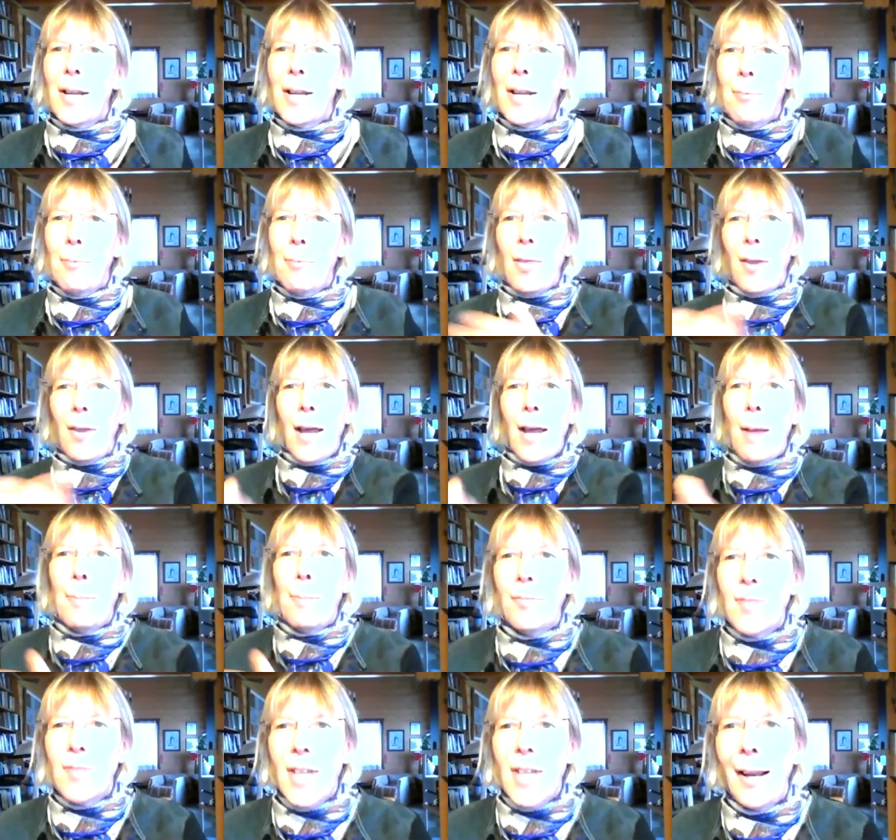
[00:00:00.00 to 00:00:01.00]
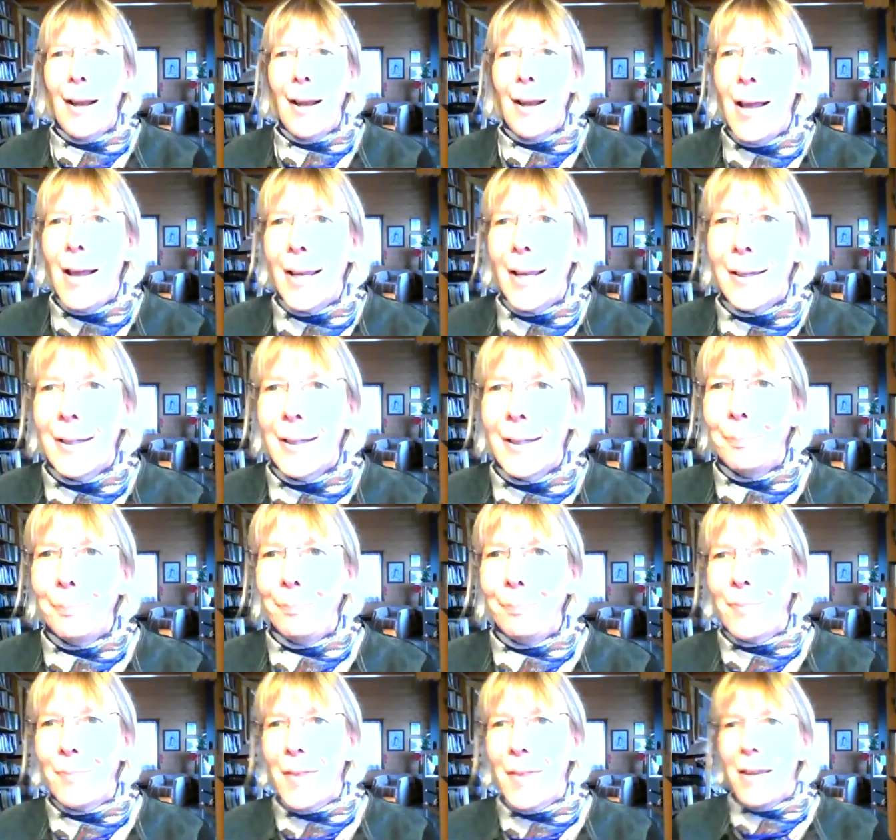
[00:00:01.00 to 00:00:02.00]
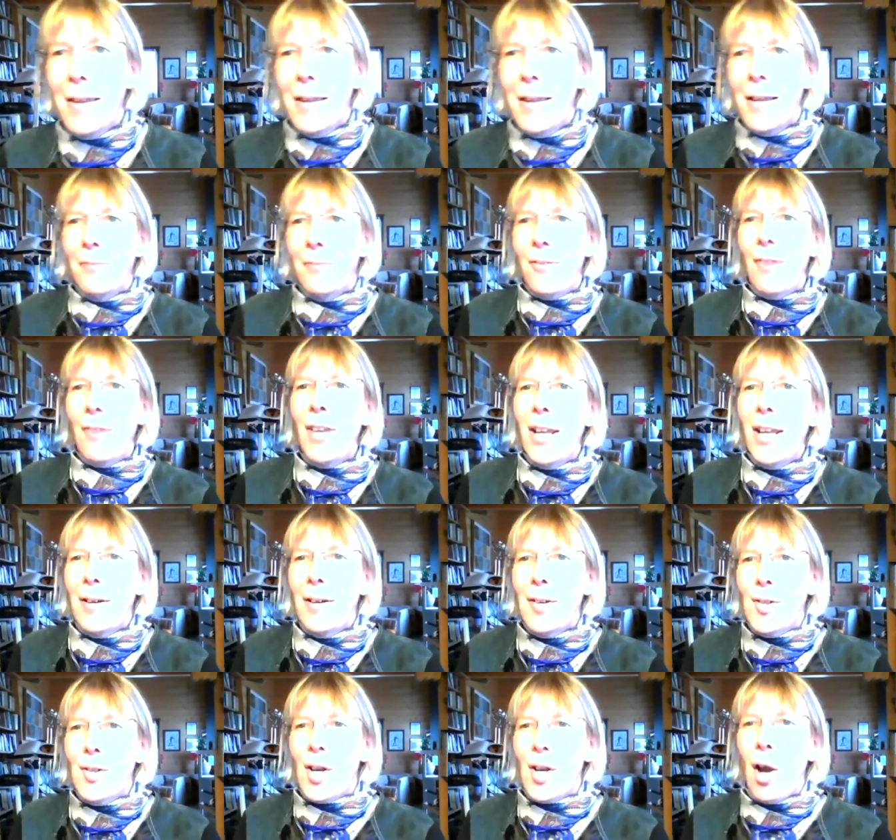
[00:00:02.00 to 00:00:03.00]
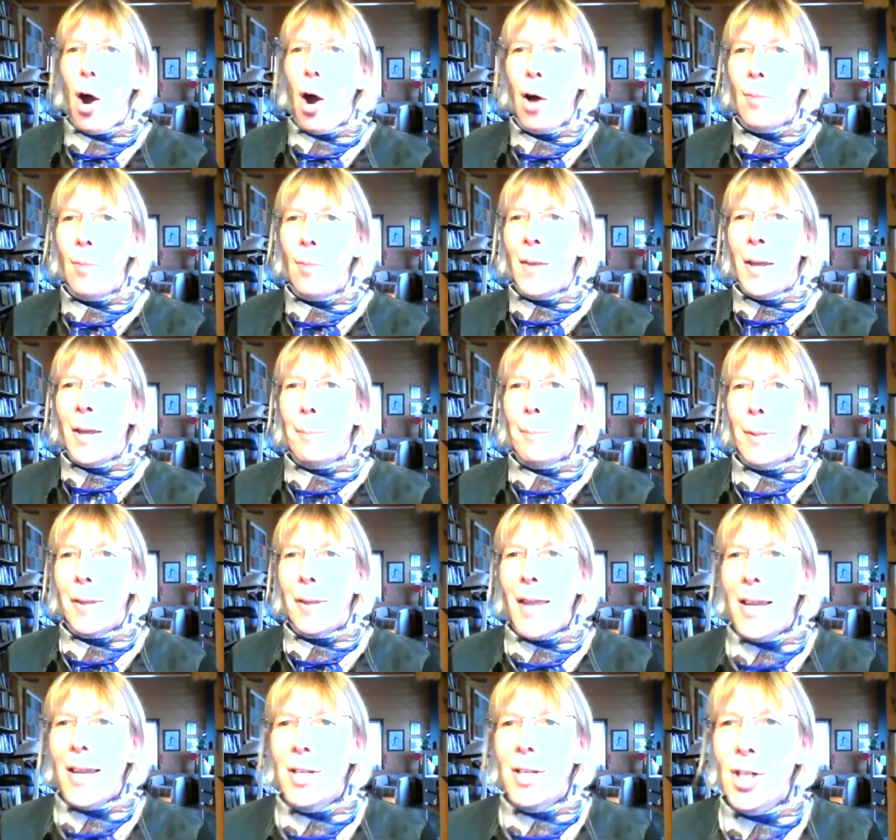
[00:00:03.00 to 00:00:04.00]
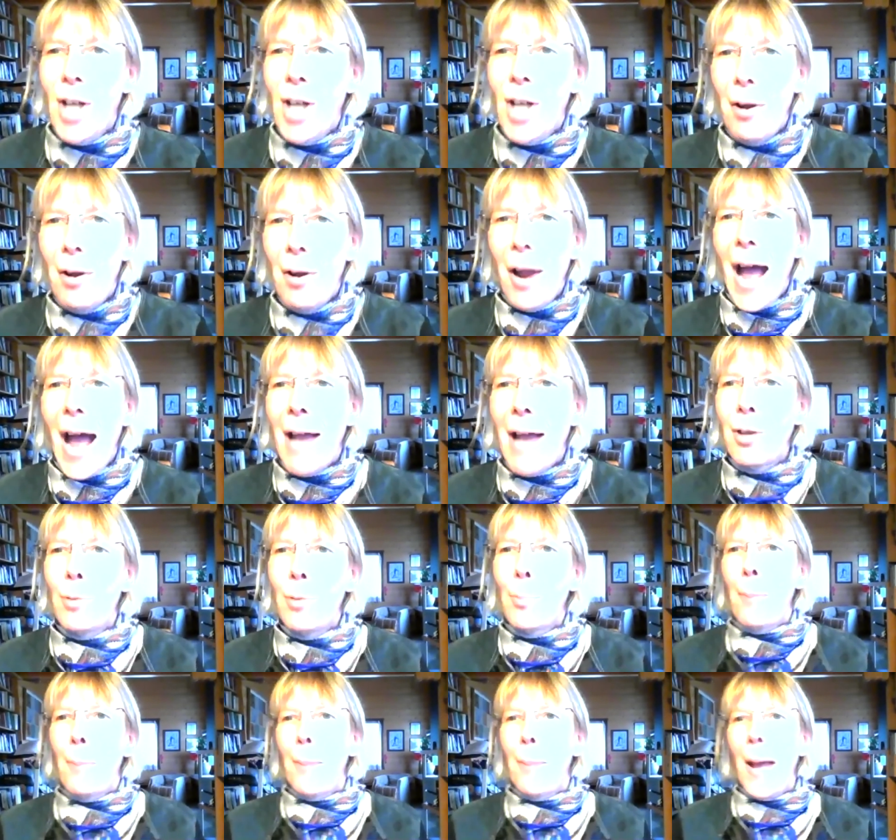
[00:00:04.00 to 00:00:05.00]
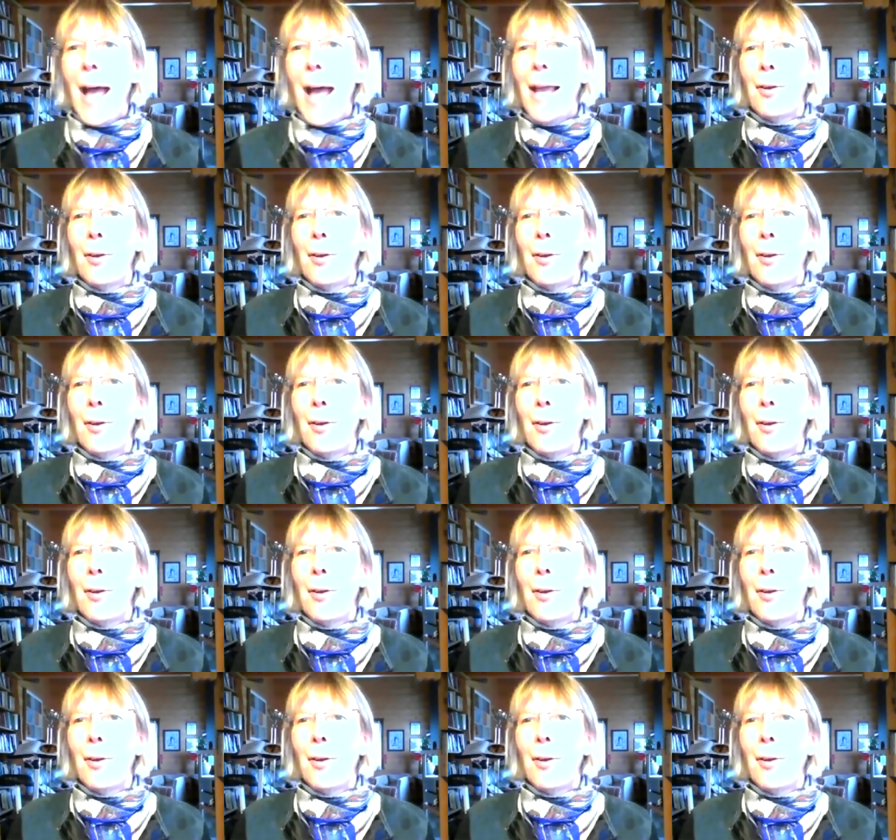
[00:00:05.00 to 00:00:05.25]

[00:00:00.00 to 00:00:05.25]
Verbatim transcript: with a cup of tea like um, Vivian has got but they show how you prepare your